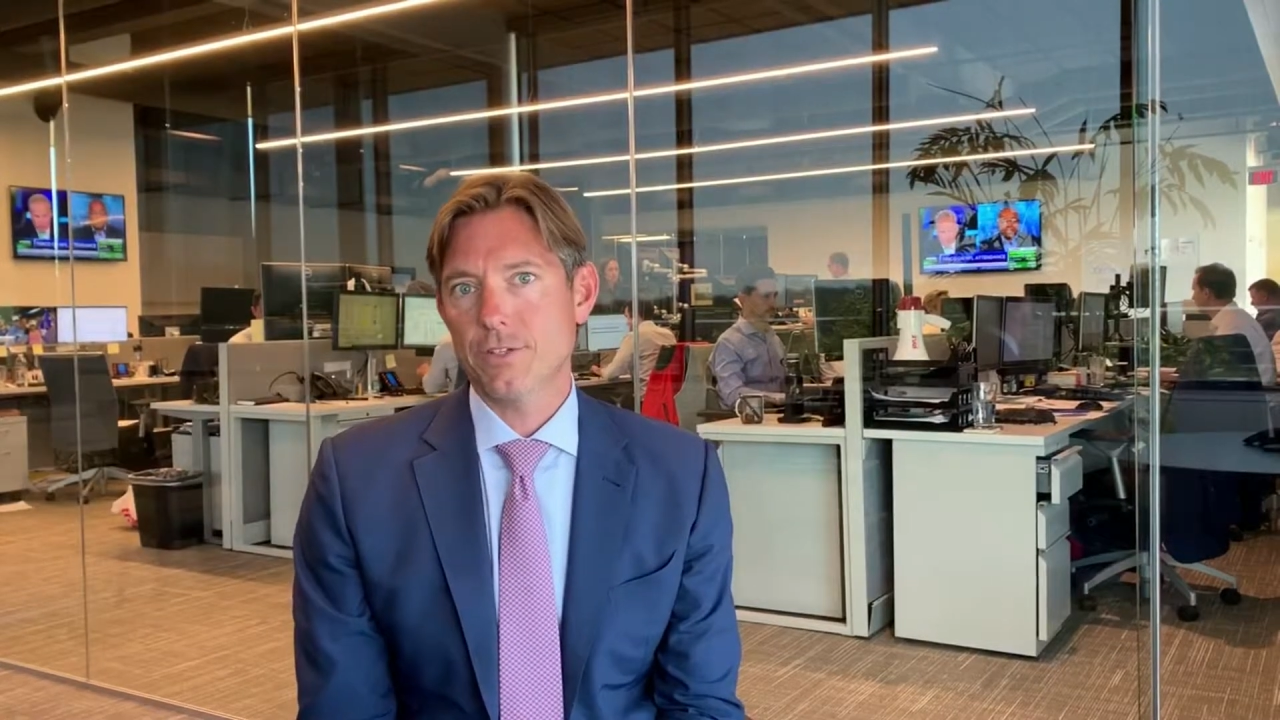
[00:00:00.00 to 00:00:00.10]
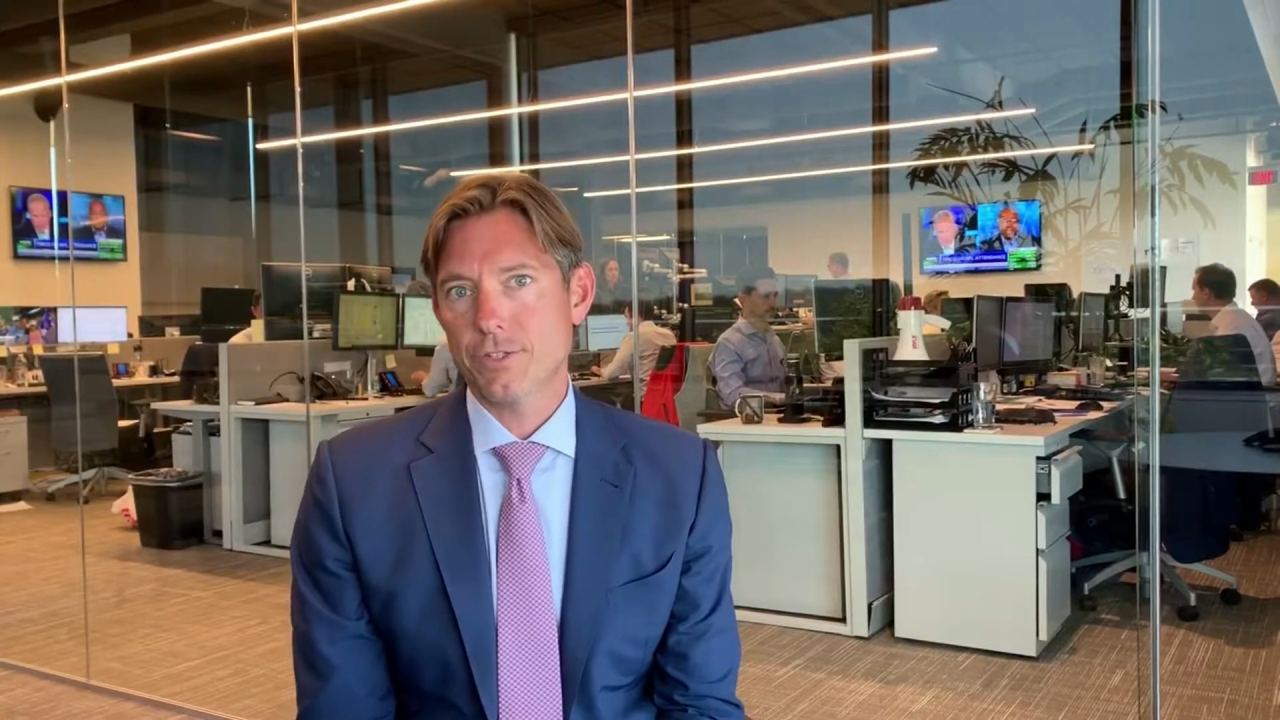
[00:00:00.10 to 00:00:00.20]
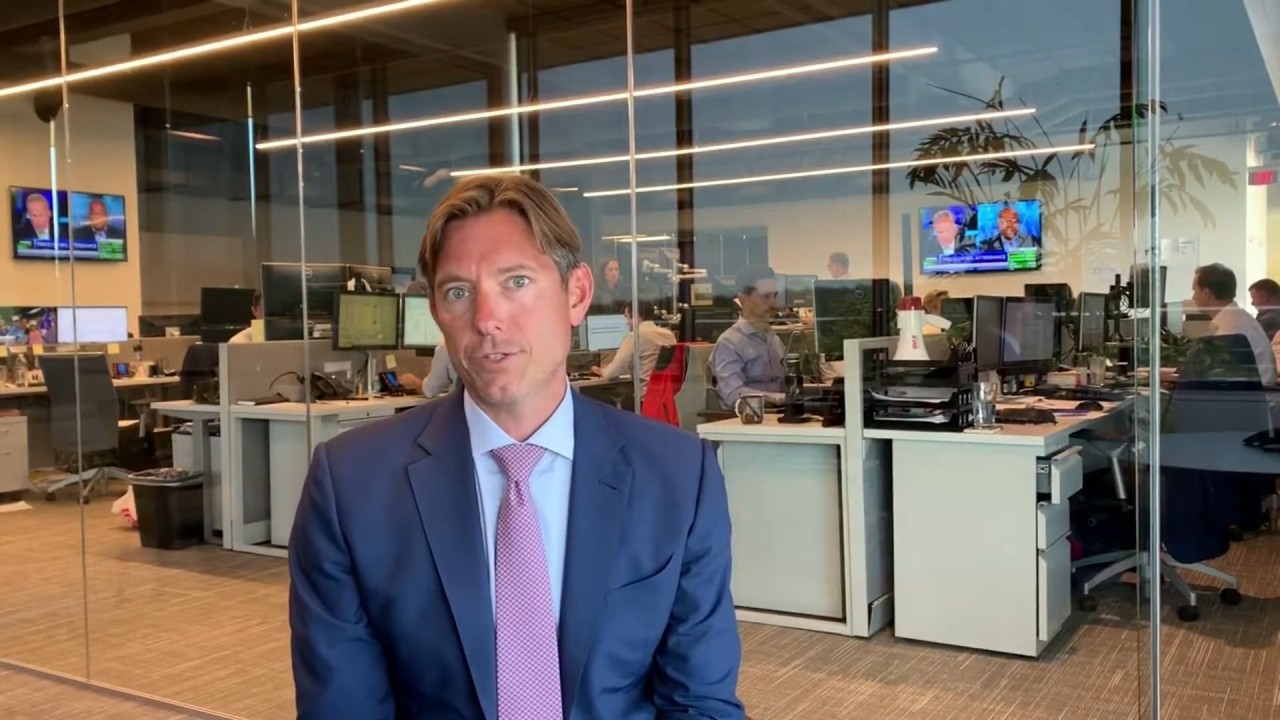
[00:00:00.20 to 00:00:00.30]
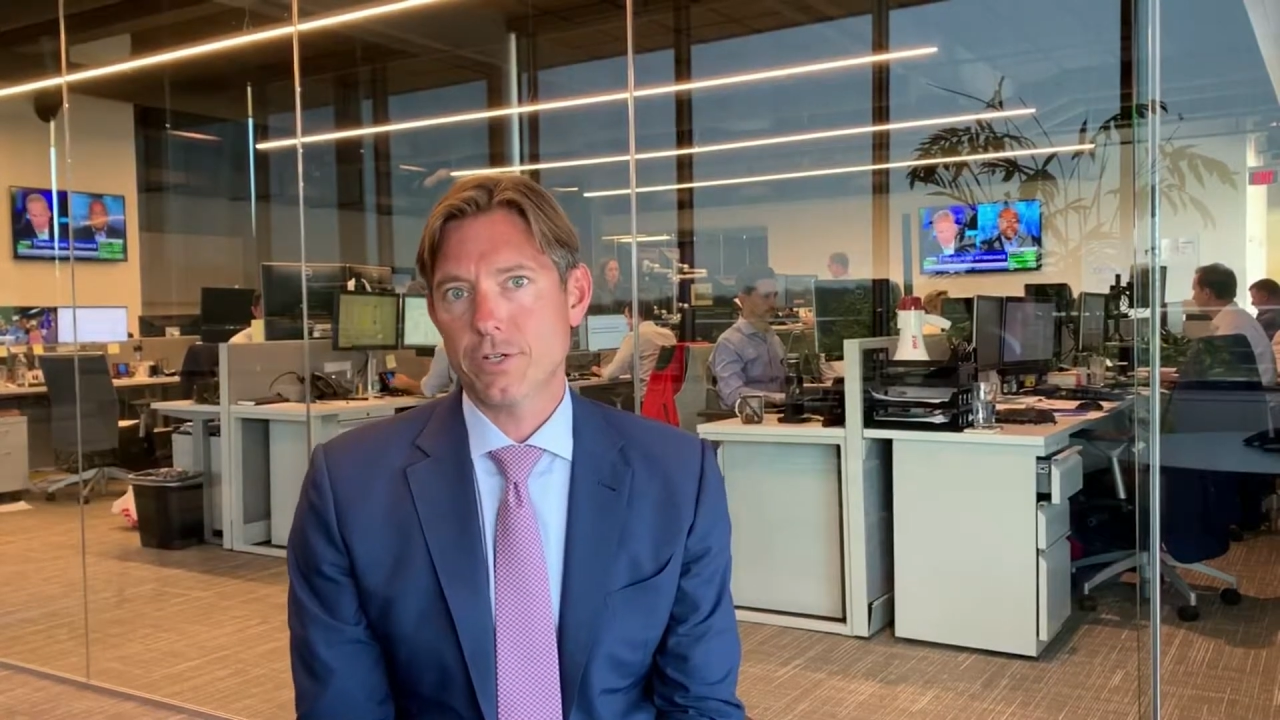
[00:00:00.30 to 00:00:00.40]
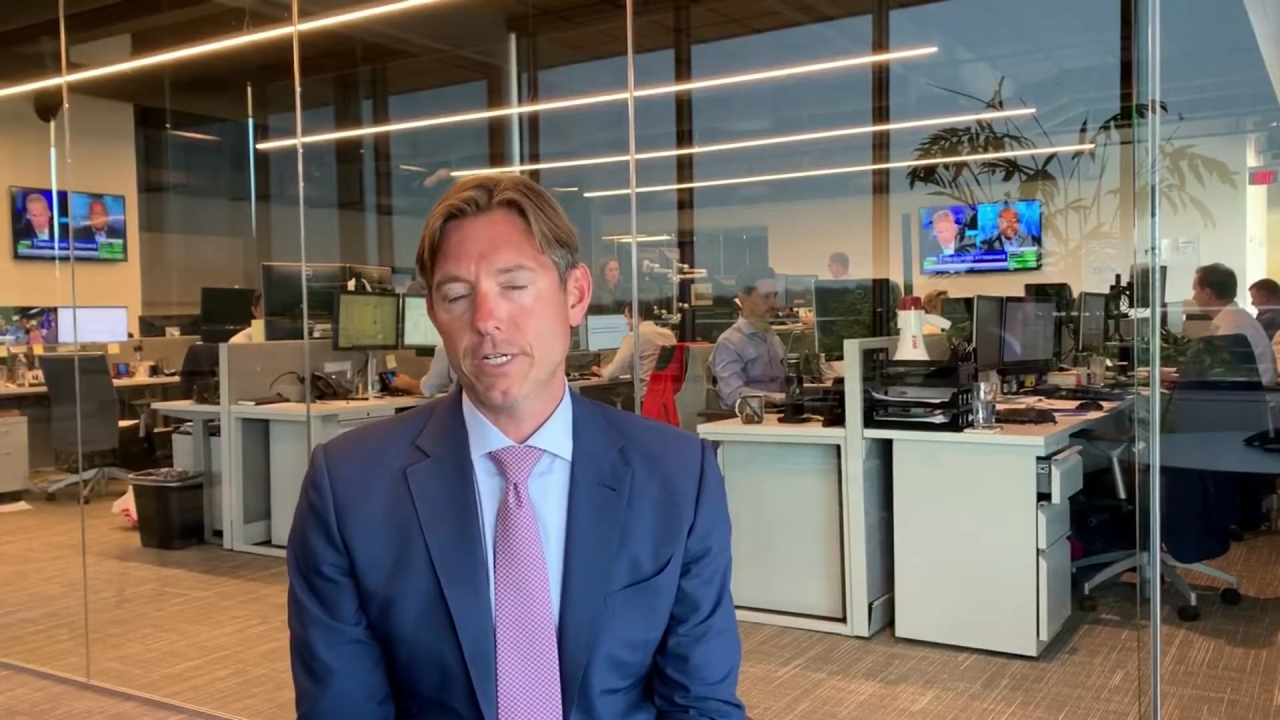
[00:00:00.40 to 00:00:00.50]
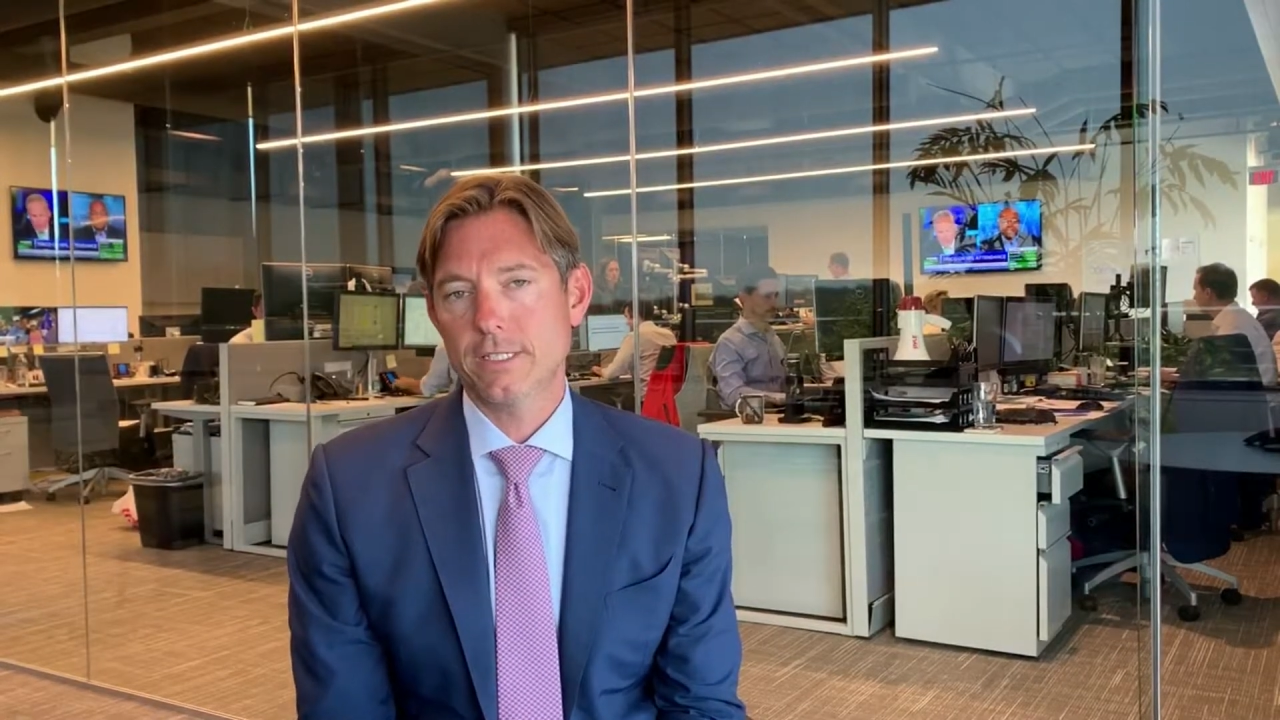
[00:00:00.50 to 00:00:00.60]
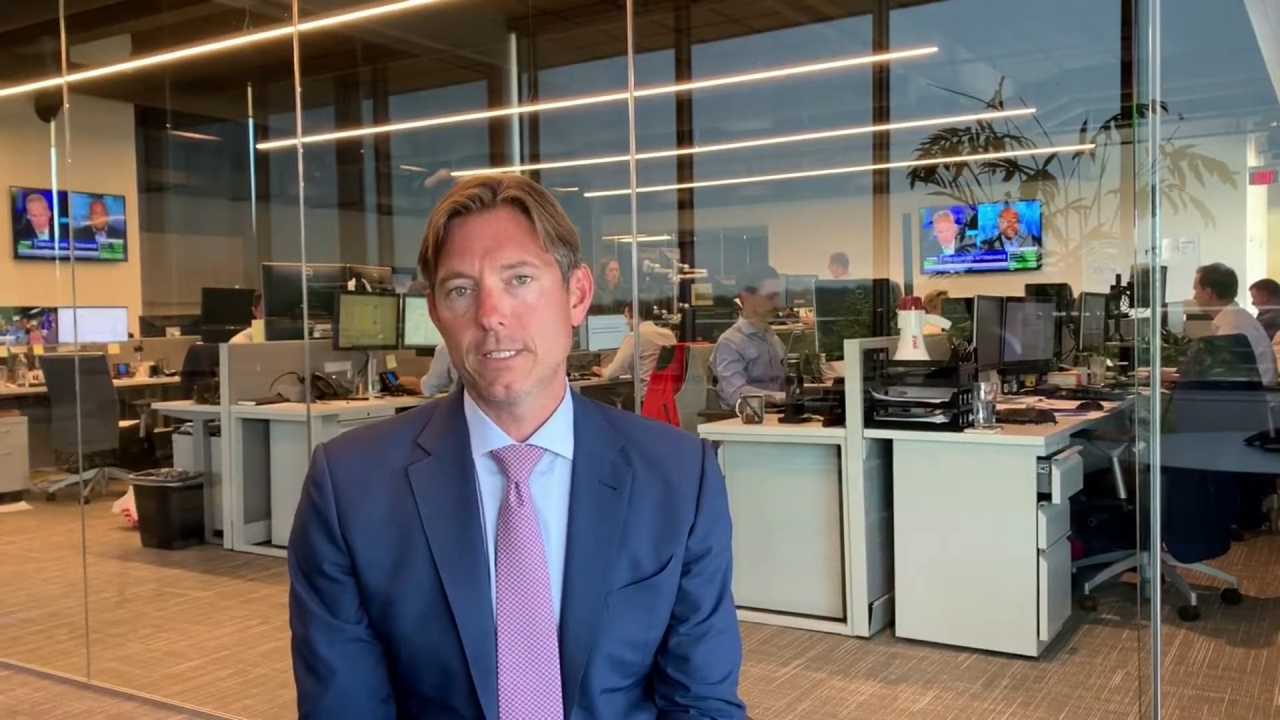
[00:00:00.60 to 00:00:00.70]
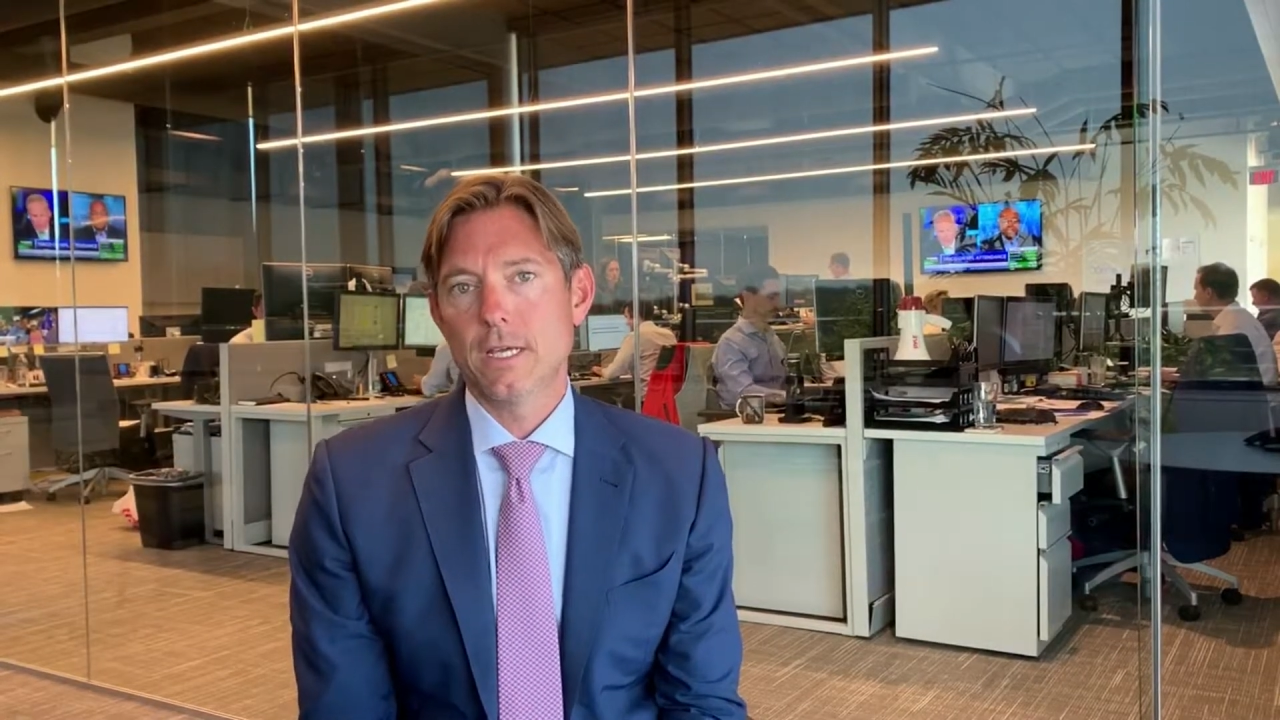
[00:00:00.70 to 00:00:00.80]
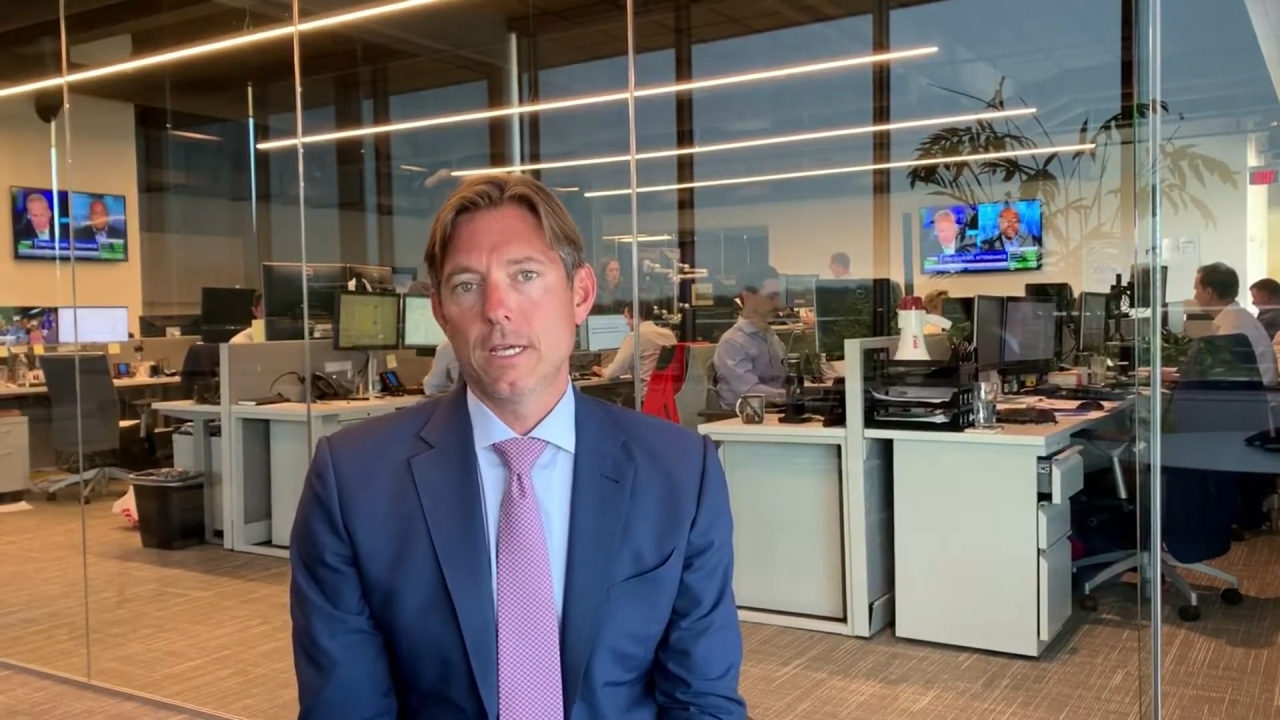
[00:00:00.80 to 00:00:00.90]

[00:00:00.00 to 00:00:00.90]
interest rates,